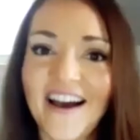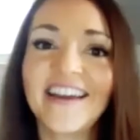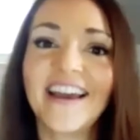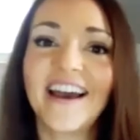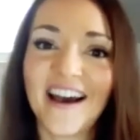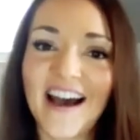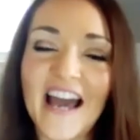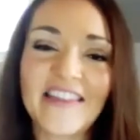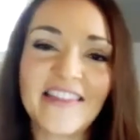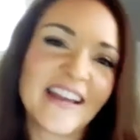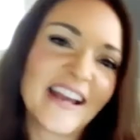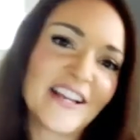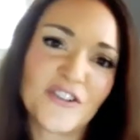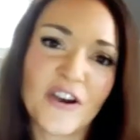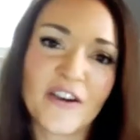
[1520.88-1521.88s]
Yeah. I think
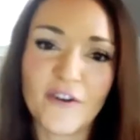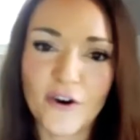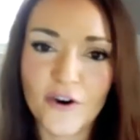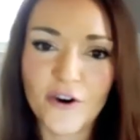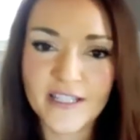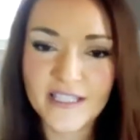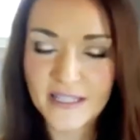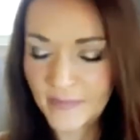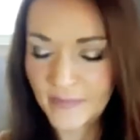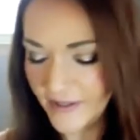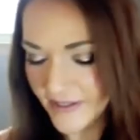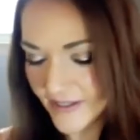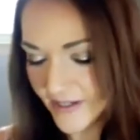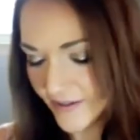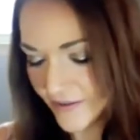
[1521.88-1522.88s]
I drive her crazy, but
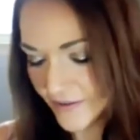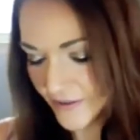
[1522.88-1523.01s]
you know.